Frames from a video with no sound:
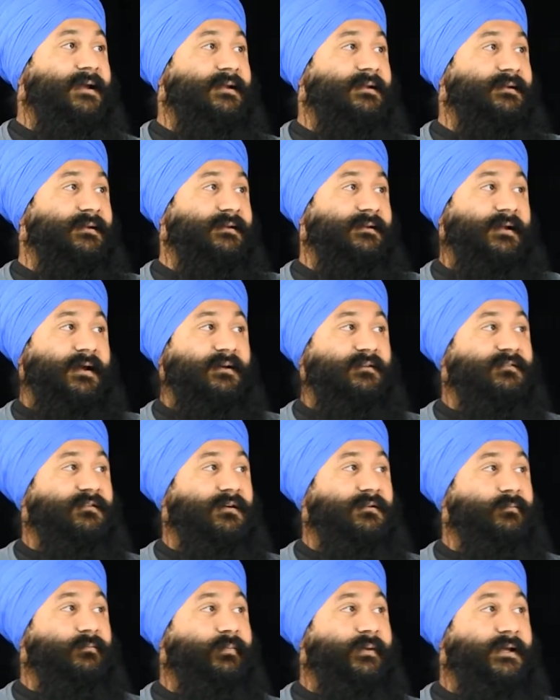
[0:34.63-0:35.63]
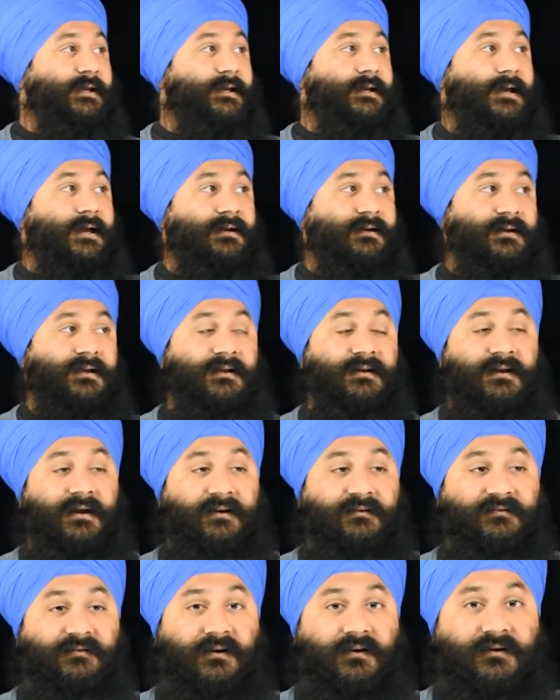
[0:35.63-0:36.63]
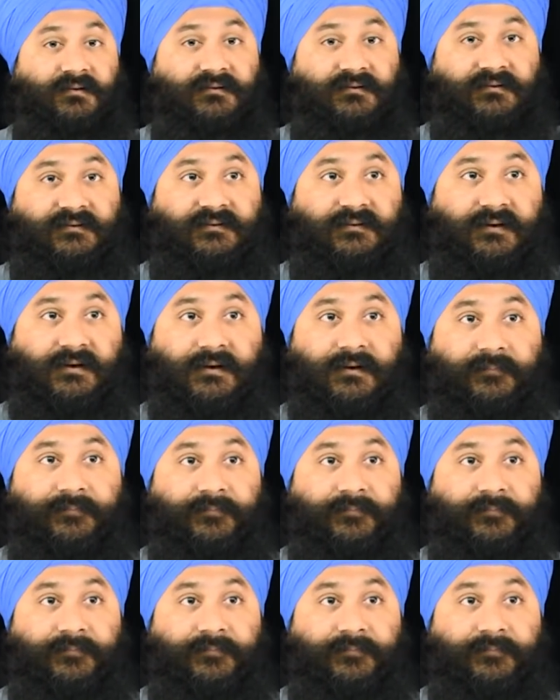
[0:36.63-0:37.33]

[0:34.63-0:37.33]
an index on B, and an index on C.